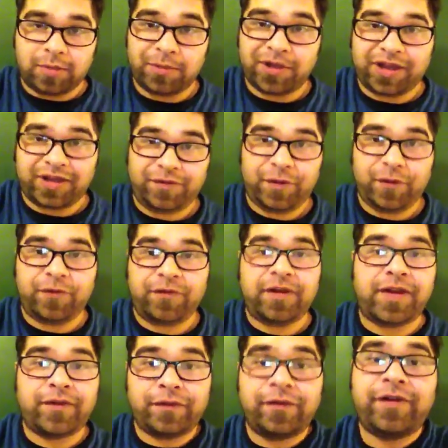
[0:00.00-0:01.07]
But if you
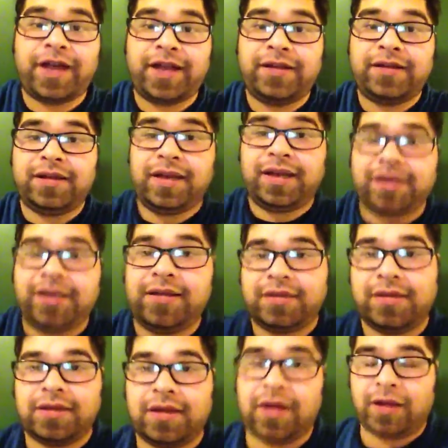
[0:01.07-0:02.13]
ever find a
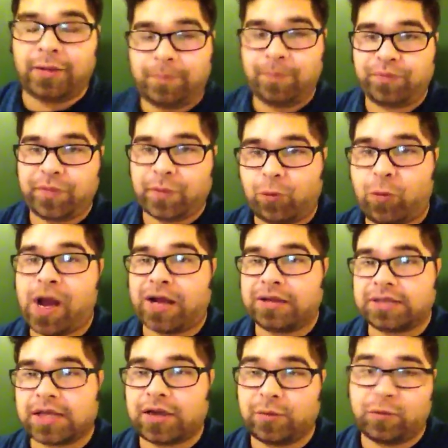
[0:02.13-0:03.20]

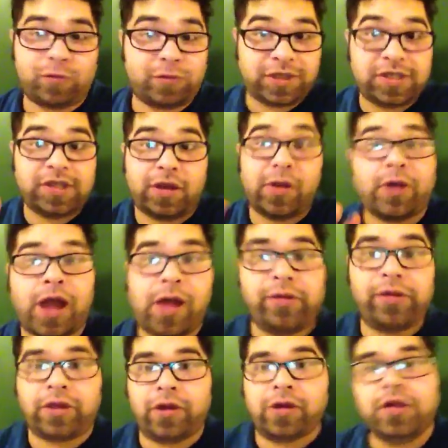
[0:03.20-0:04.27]
wild soccer, which they're
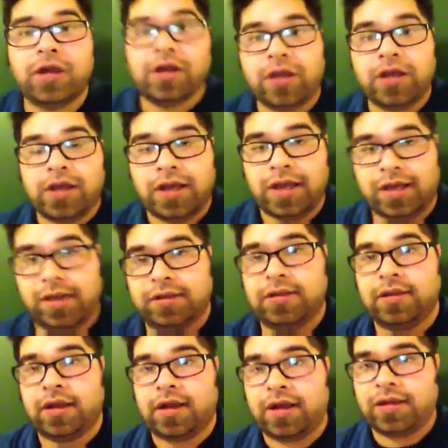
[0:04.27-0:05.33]
out there,
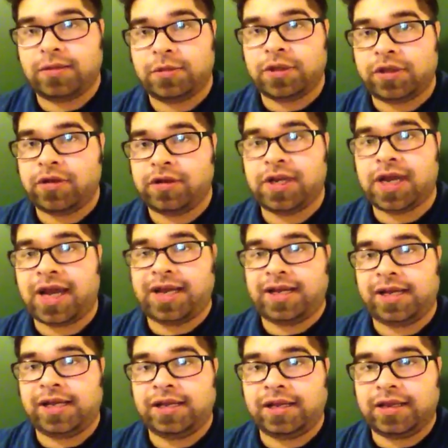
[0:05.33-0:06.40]
and but they're in
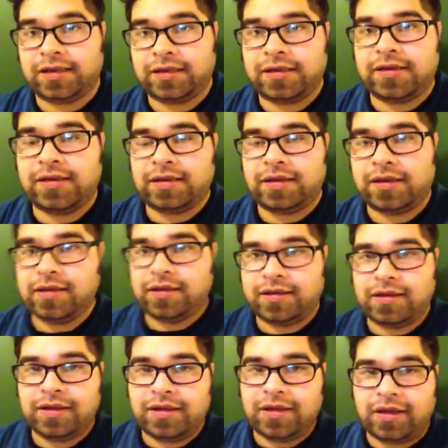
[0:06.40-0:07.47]
hiding, and
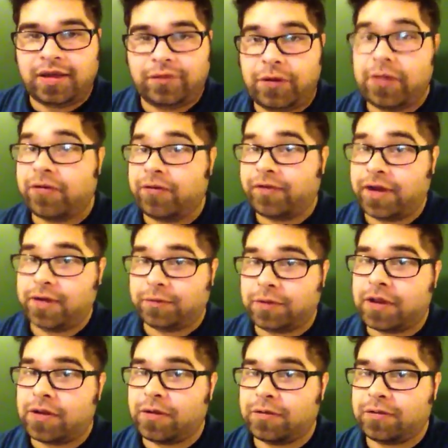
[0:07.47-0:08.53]
if you ever find one,
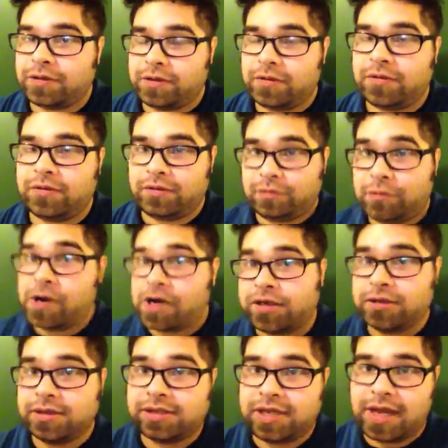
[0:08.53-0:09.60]
though, you watch
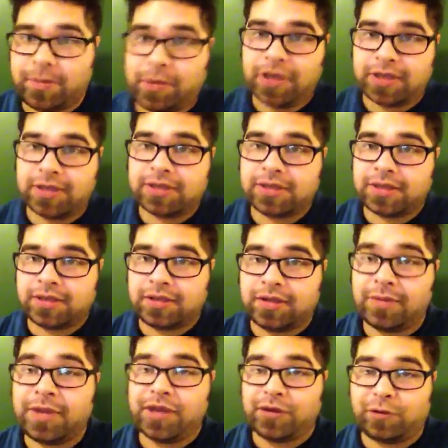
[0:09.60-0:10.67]
your step, because
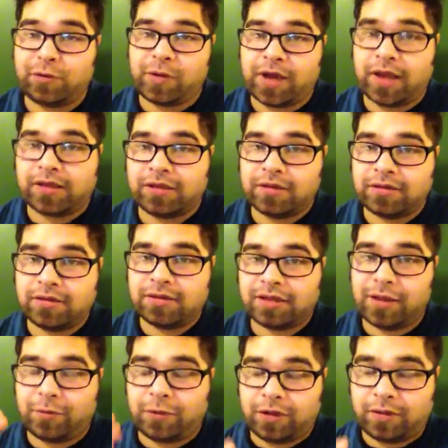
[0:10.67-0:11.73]
they'll make you cry.
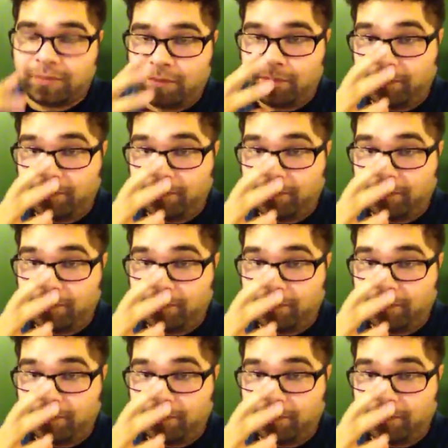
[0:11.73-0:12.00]
They will.